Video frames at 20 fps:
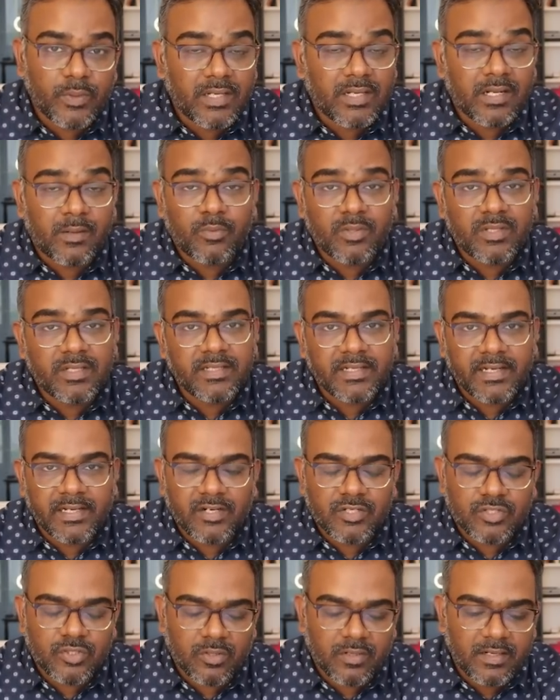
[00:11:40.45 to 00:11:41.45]
We'll come to the
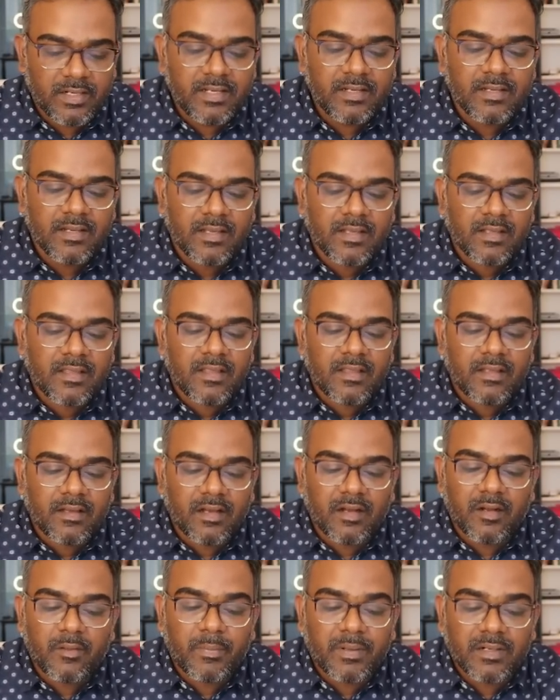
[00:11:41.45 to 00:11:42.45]
indicator shortly,
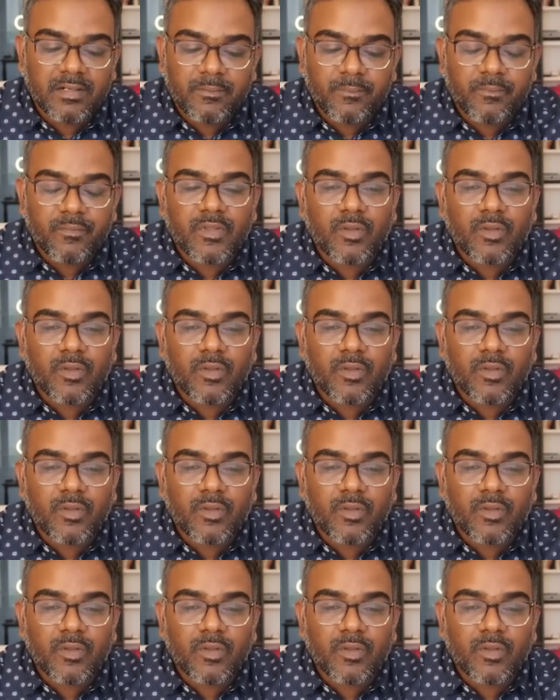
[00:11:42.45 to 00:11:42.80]
but